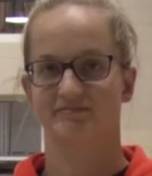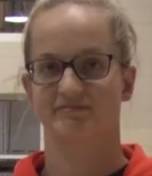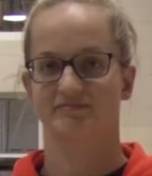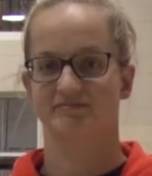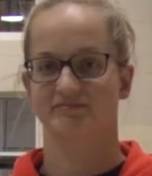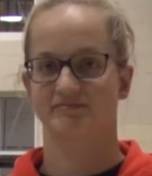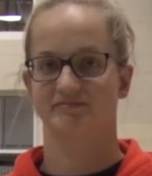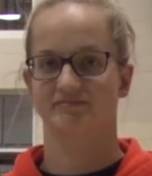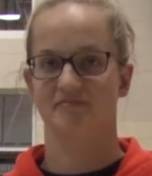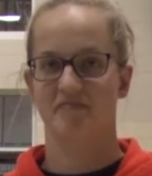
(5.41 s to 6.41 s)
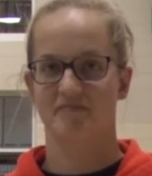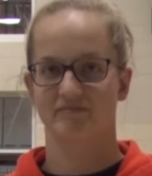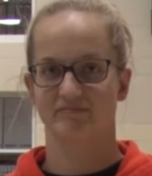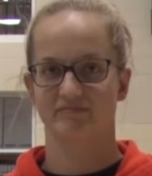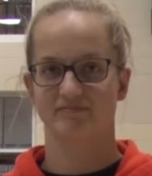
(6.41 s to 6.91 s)

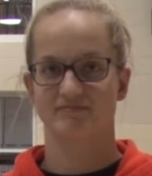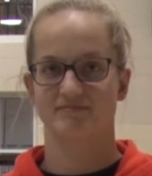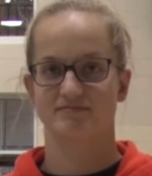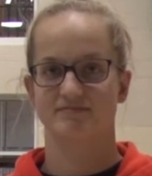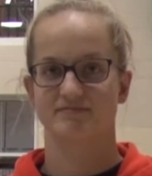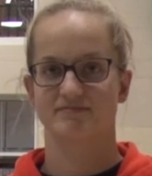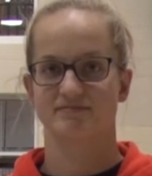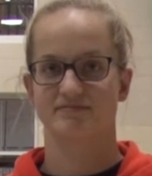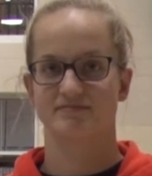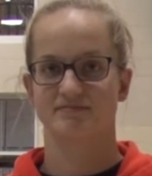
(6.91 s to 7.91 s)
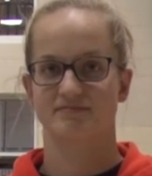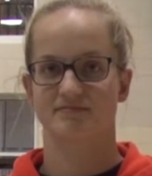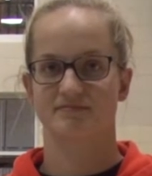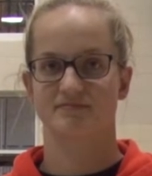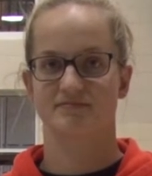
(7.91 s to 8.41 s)

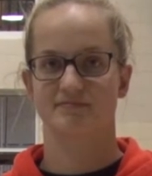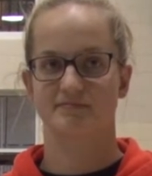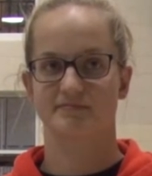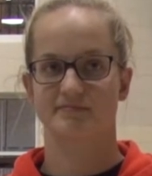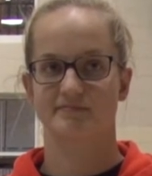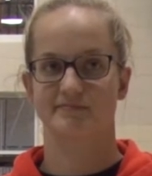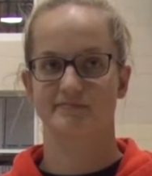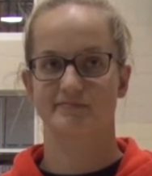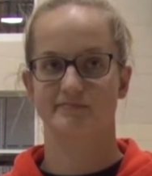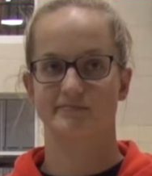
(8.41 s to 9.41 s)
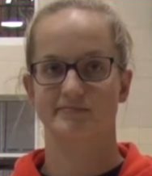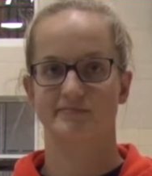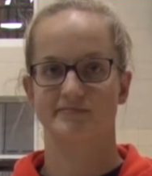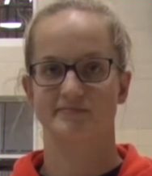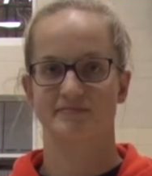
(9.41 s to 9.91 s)

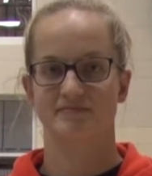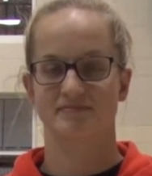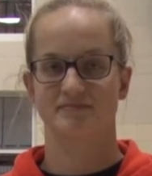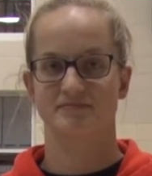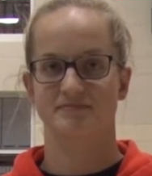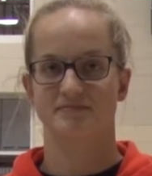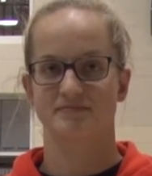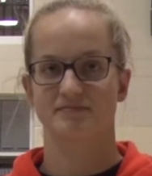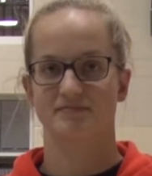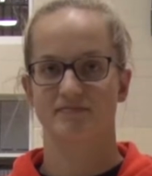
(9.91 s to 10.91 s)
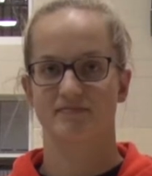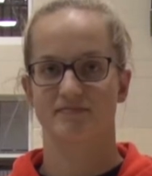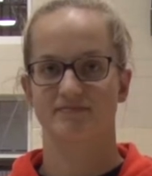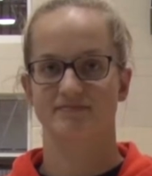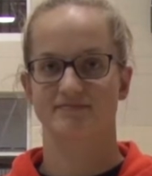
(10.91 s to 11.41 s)

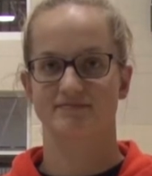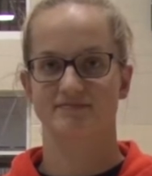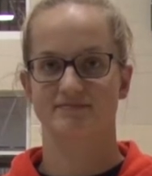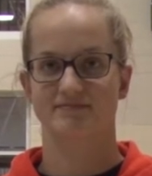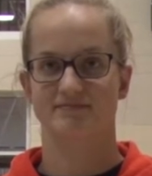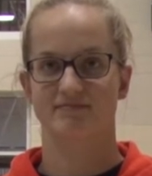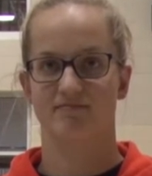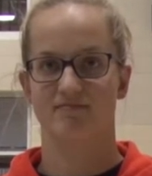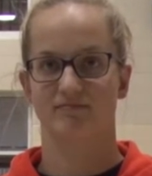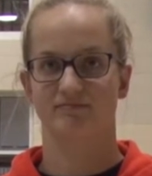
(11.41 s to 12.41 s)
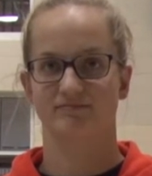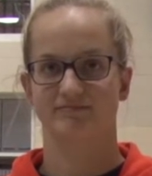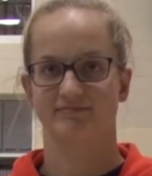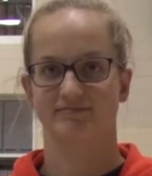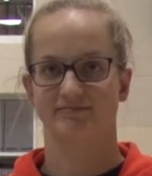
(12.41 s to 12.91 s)
No words are spoken by the person on screen.